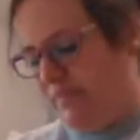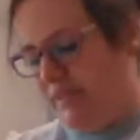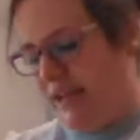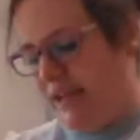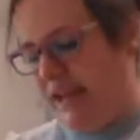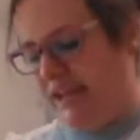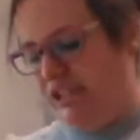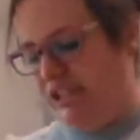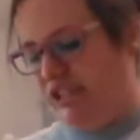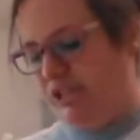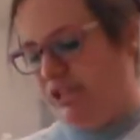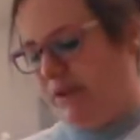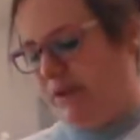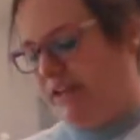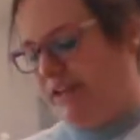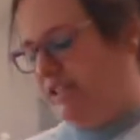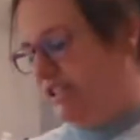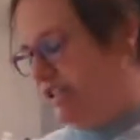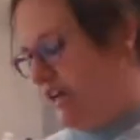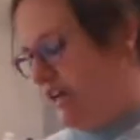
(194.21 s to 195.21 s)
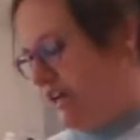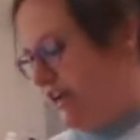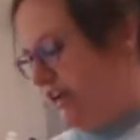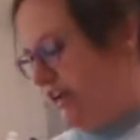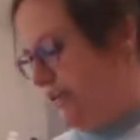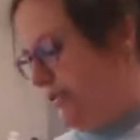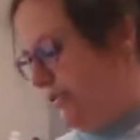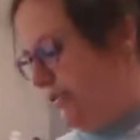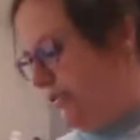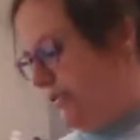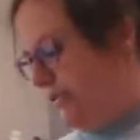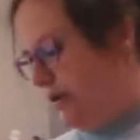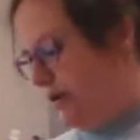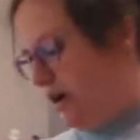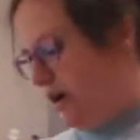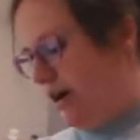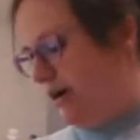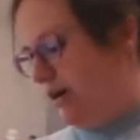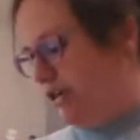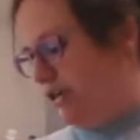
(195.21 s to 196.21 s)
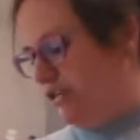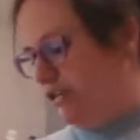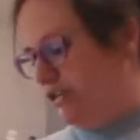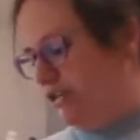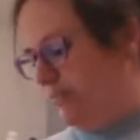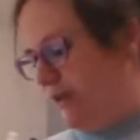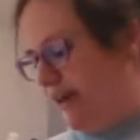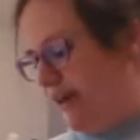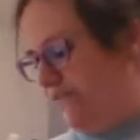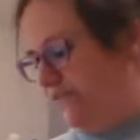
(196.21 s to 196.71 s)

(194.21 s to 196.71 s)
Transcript: And to my dough, or to my